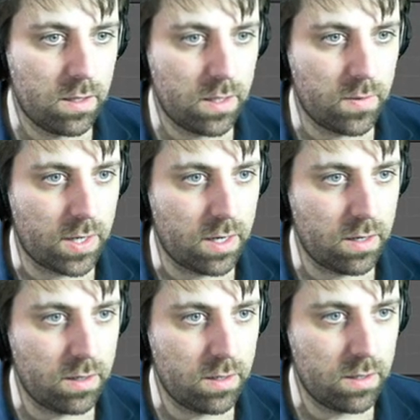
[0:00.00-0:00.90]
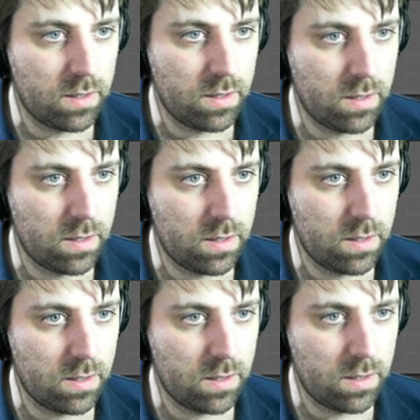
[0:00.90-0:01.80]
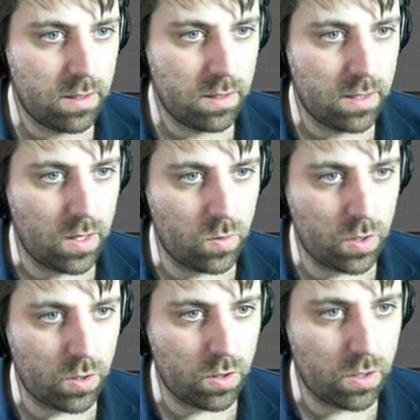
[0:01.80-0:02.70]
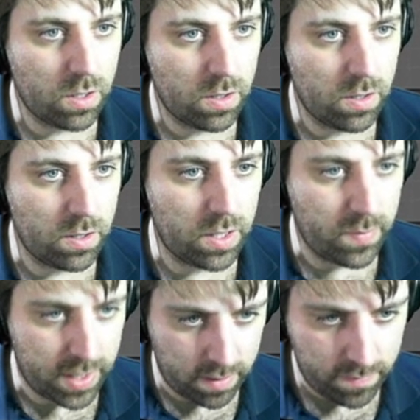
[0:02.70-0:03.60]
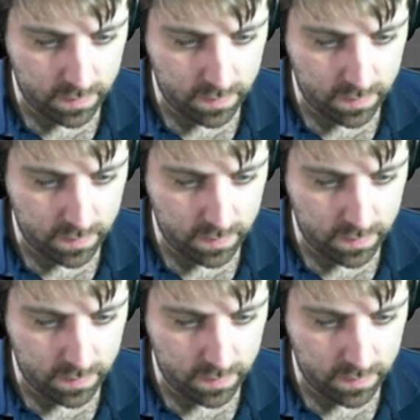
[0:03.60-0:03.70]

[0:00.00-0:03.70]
There we go. Oh, no, no, no, no. Not you, buddy.